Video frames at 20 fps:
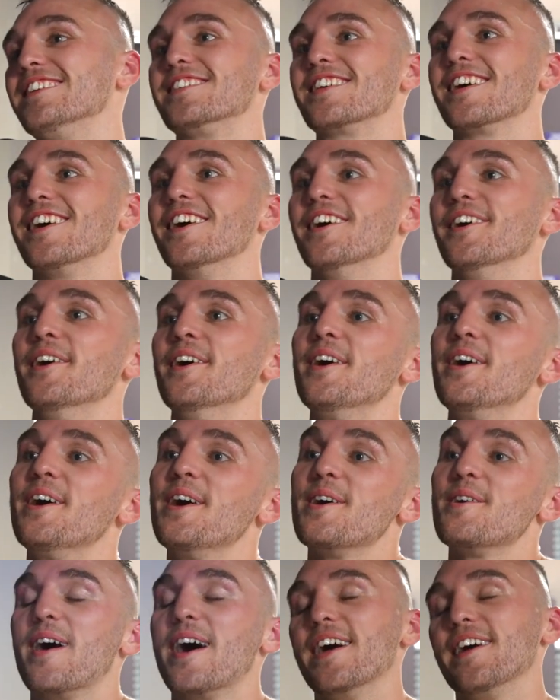So,
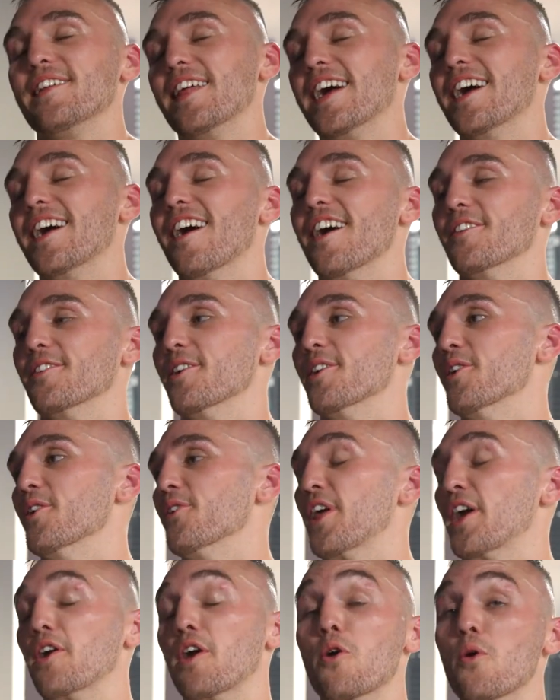mate, they're unreal.
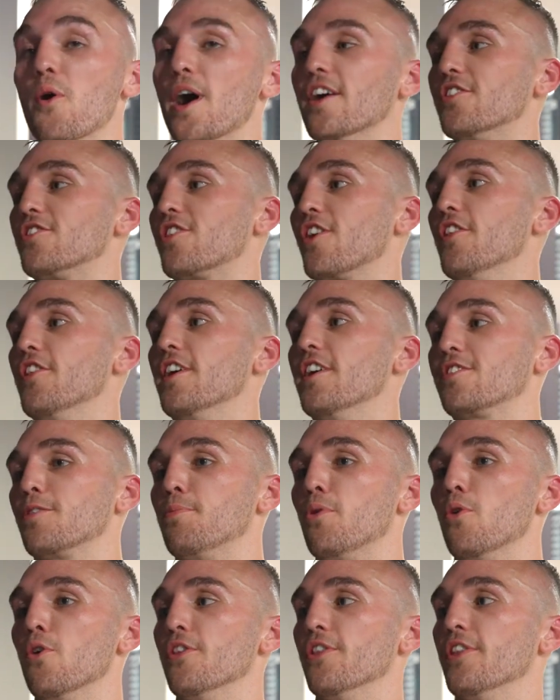They always show their
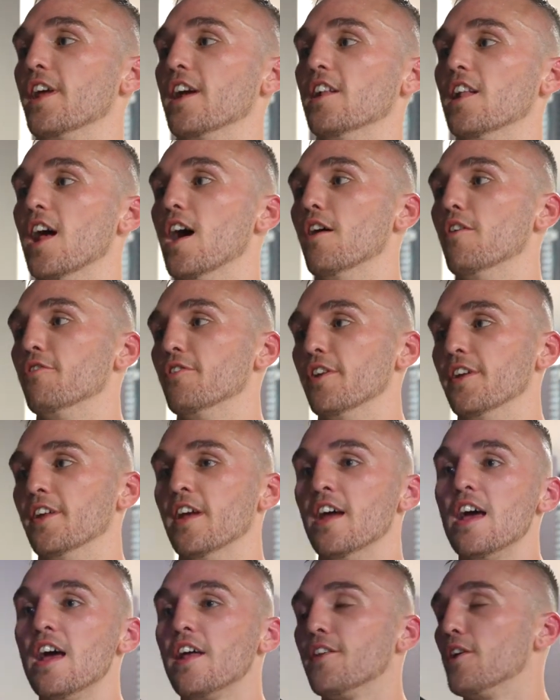support and their love. And
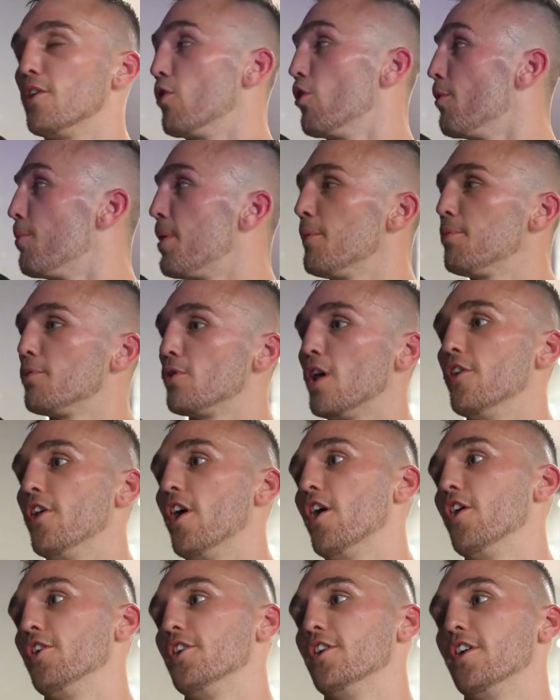they're all people I
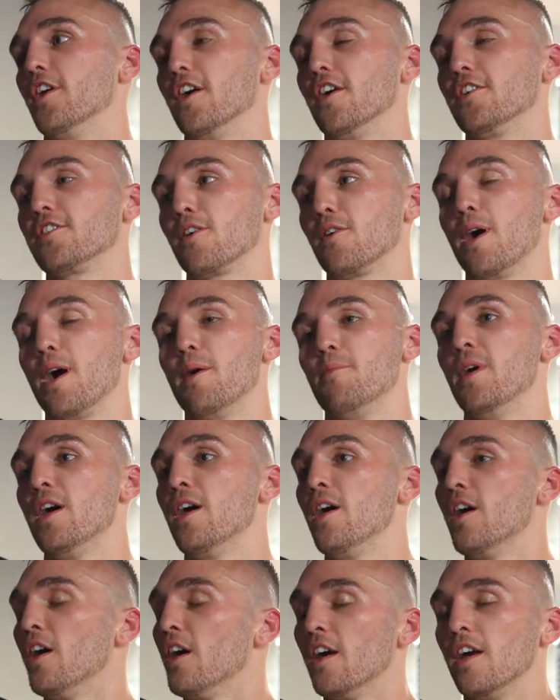know, you know. So,
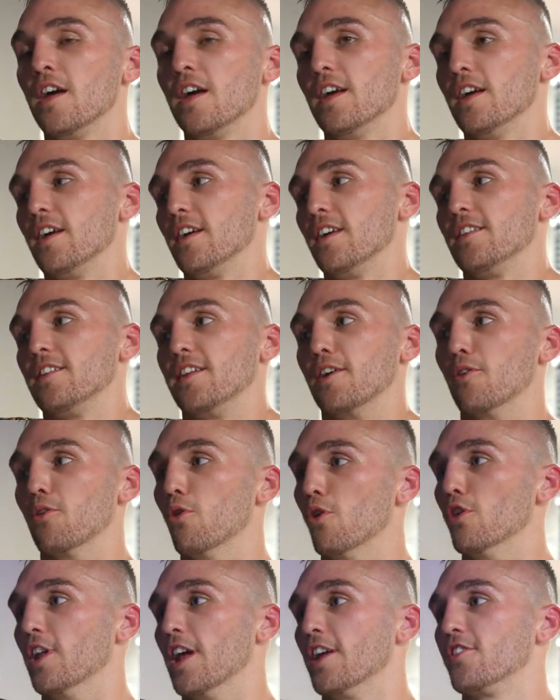they're
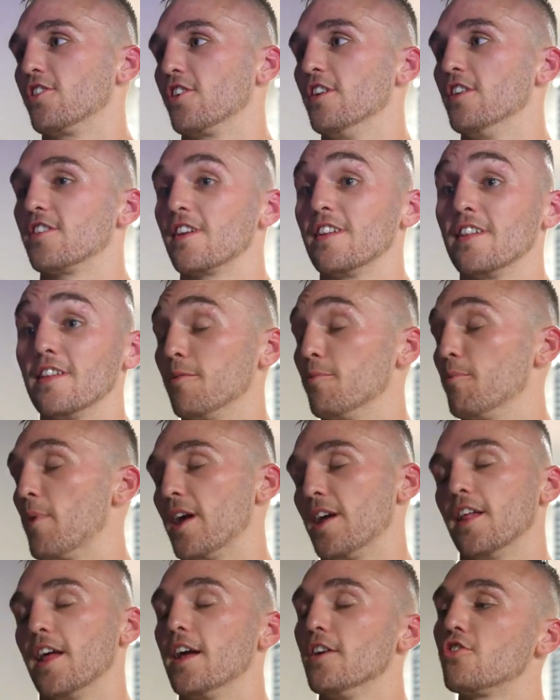all legends. And,
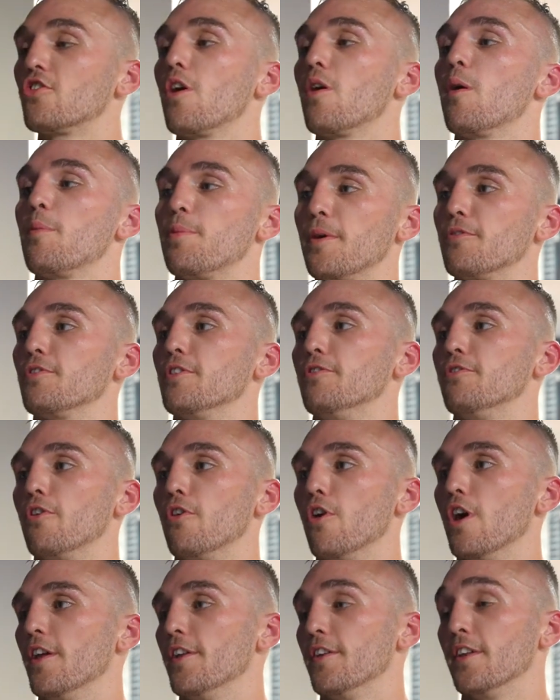mate, they show up every
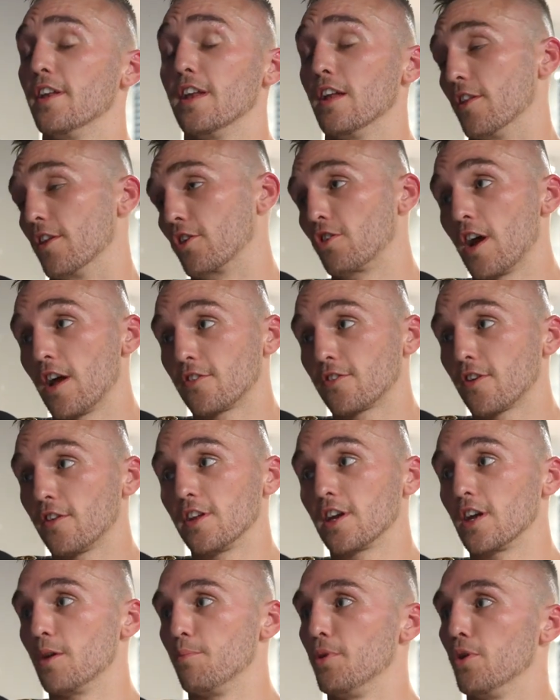fight. And the crowd's
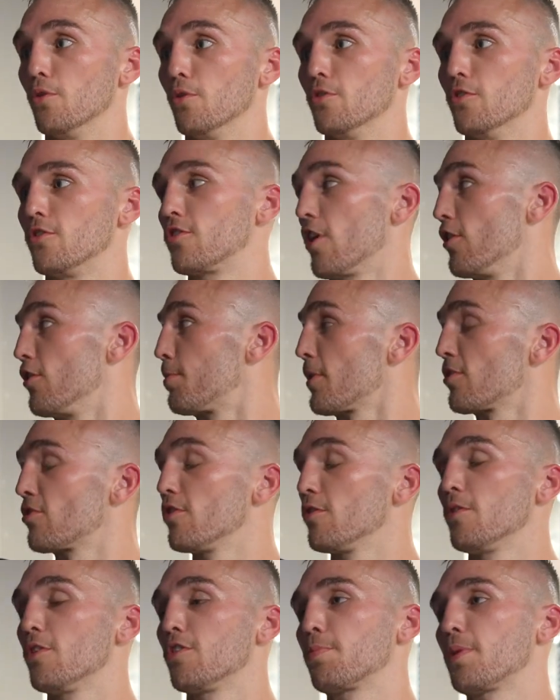only going to build. So,
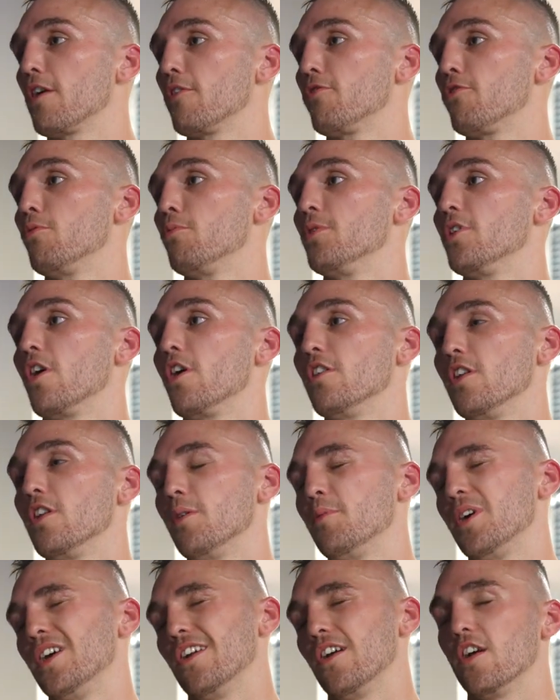especially with this platform with no
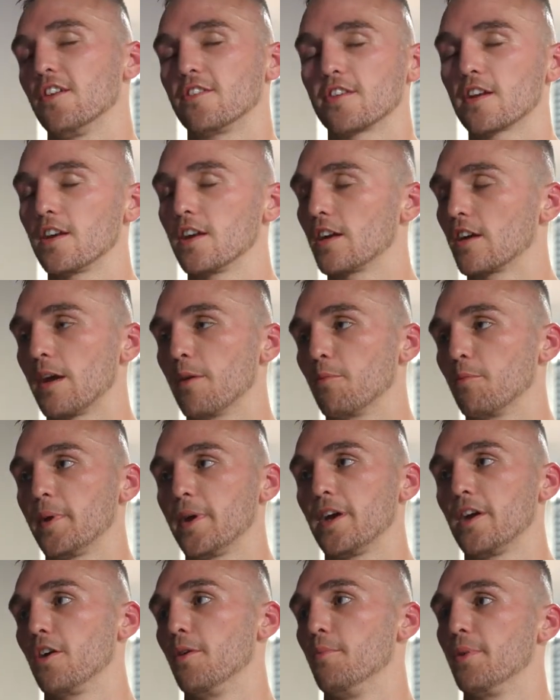limit, it's going to get
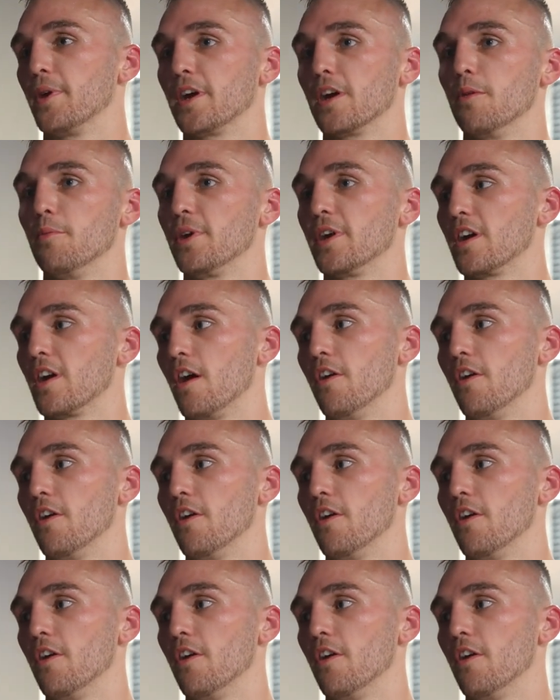bigger and bigger and bigger.